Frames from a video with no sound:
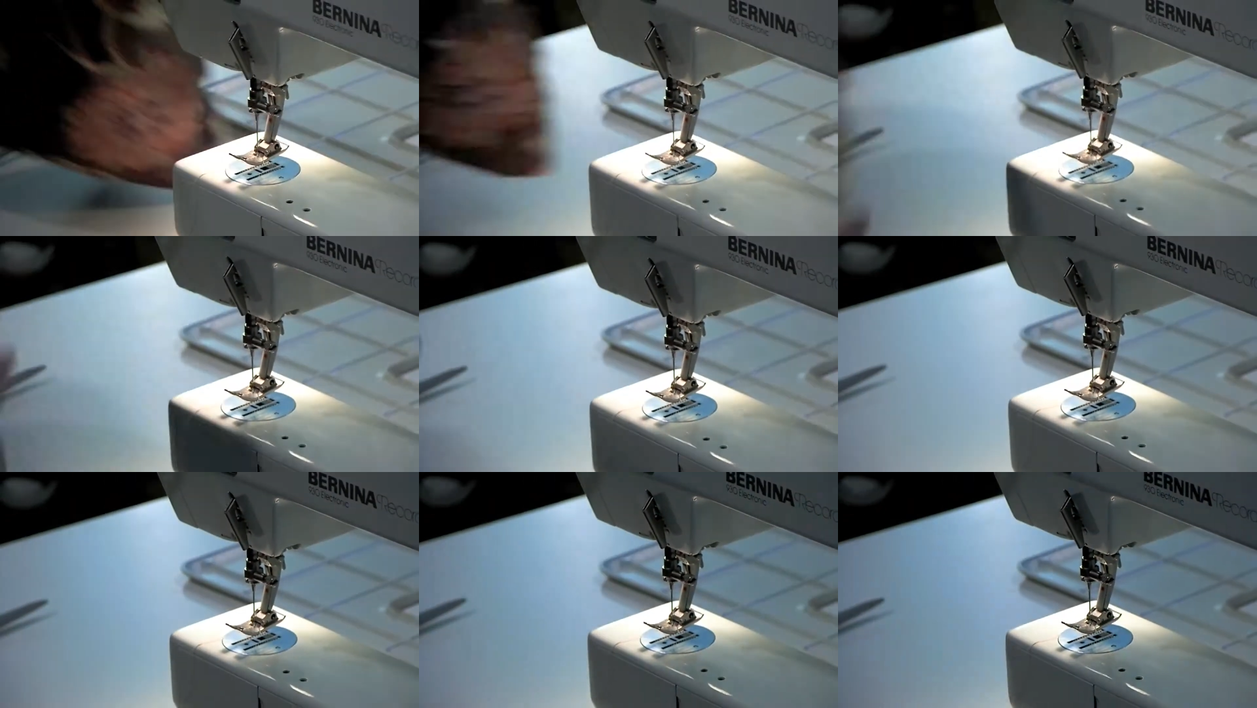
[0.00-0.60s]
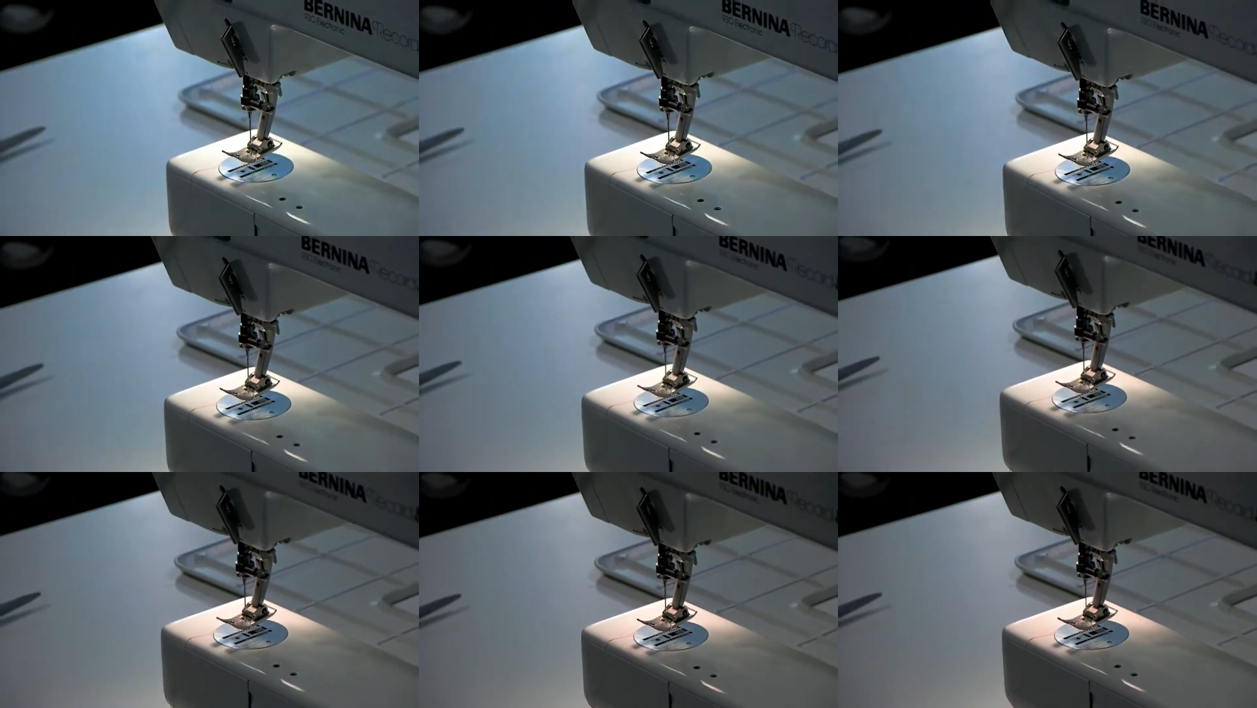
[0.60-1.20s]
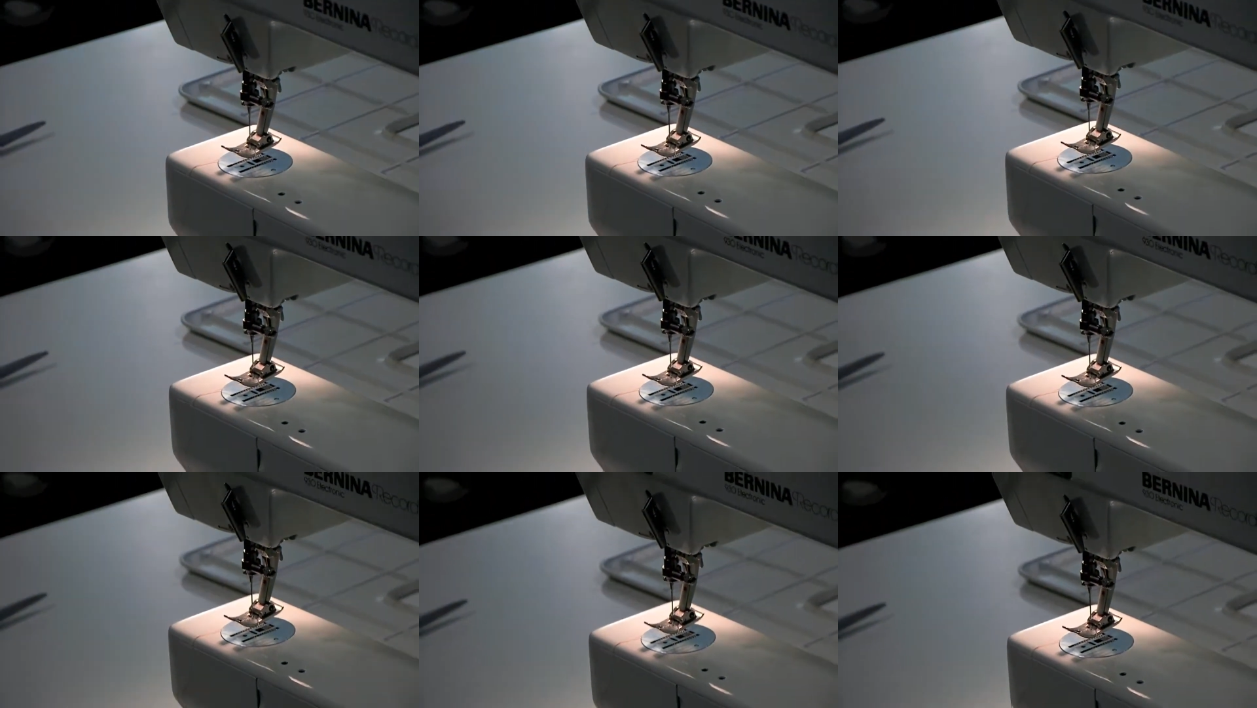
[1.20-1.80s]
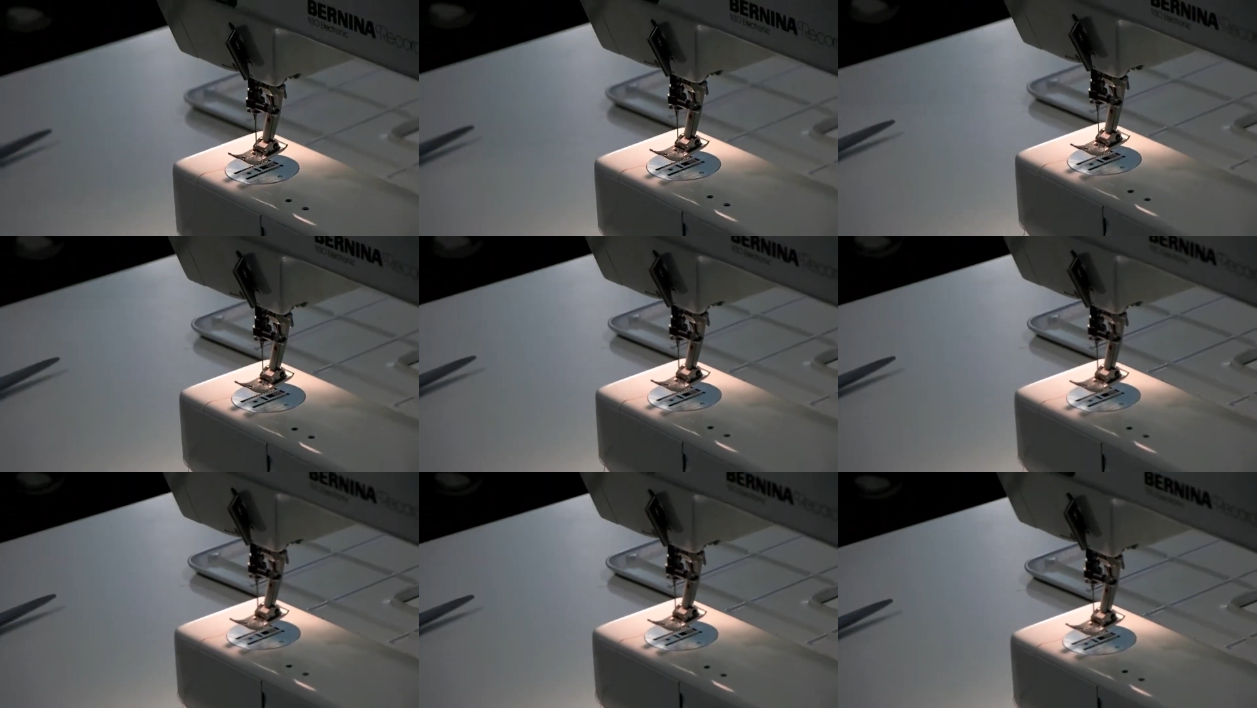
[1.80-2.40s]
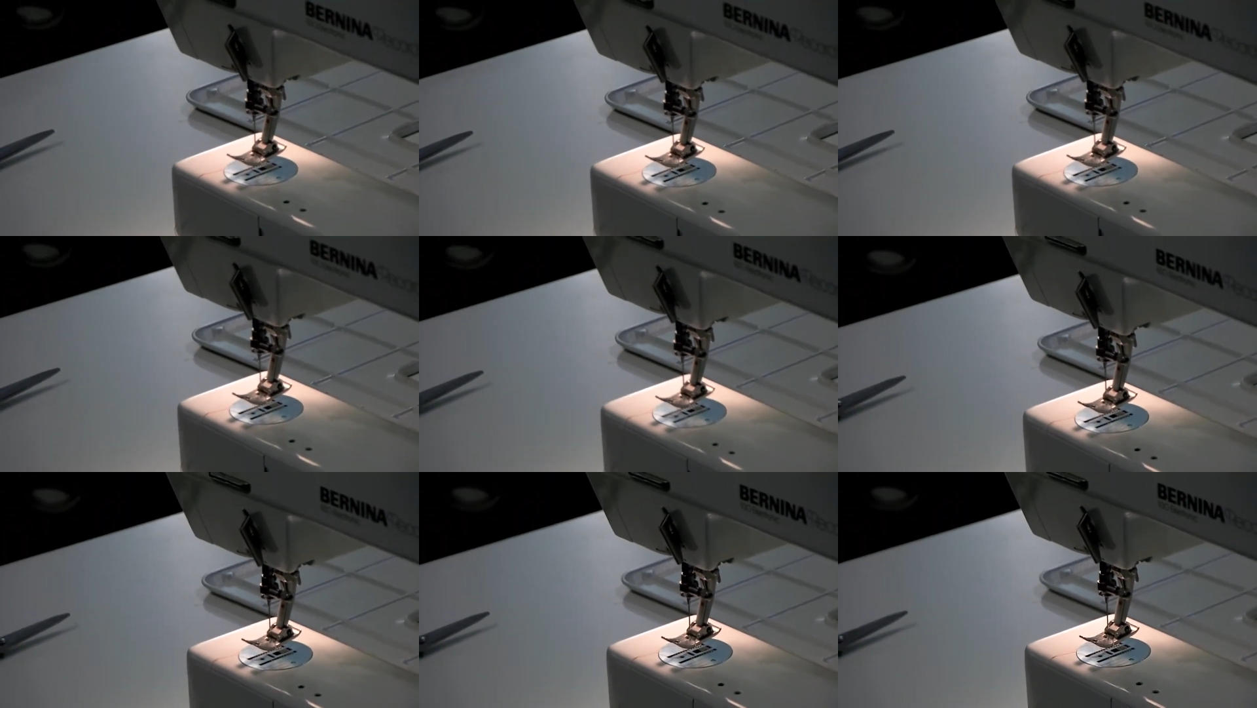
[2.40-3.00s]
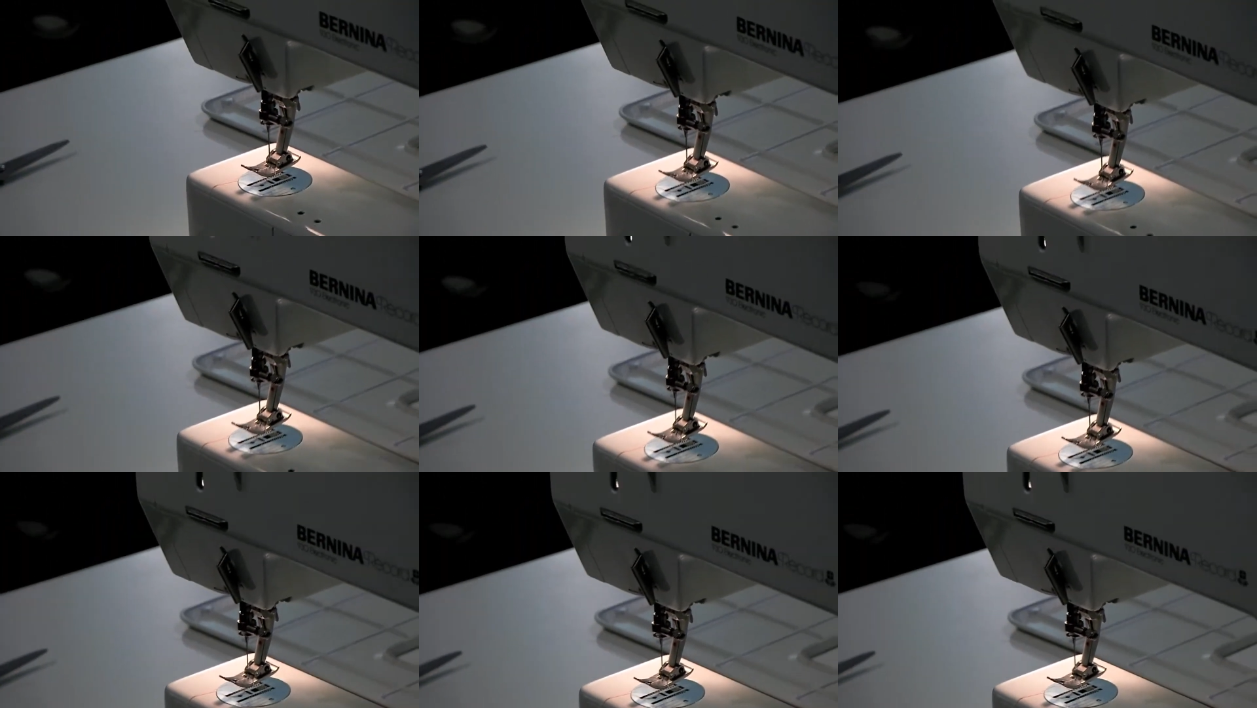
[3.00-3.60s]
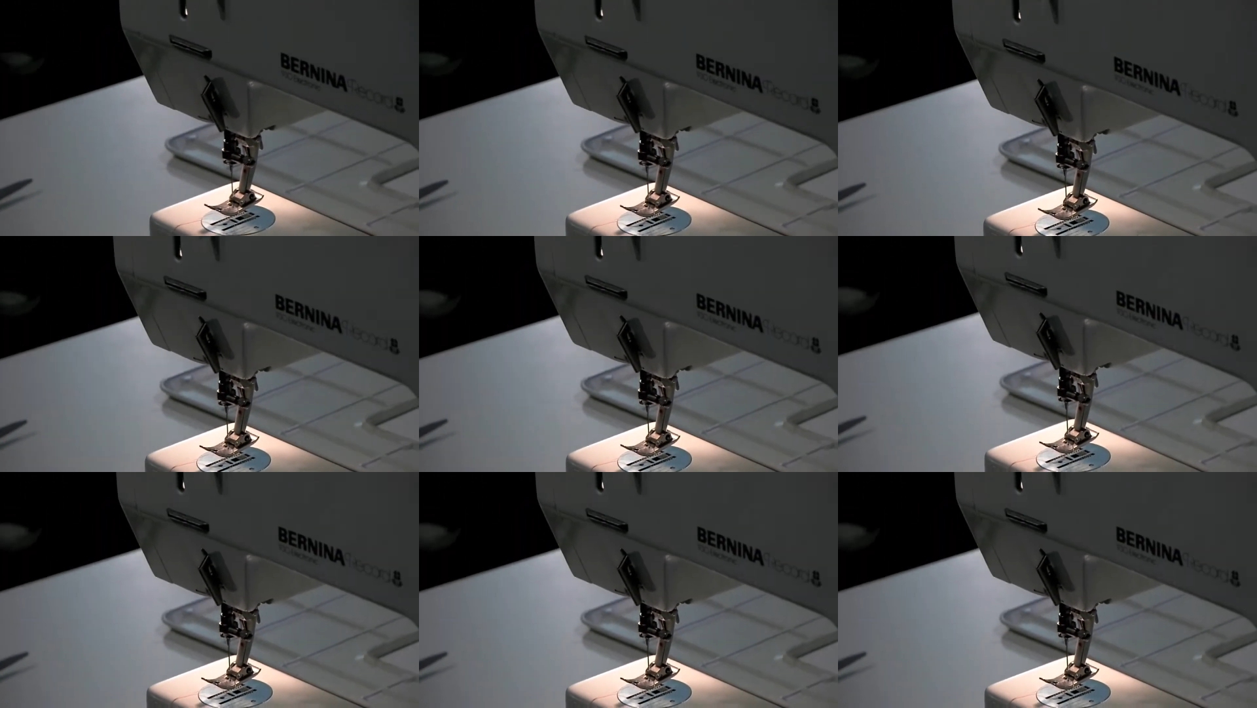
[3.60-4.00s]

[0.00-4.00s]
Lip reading: Nobody's mouth can be seen.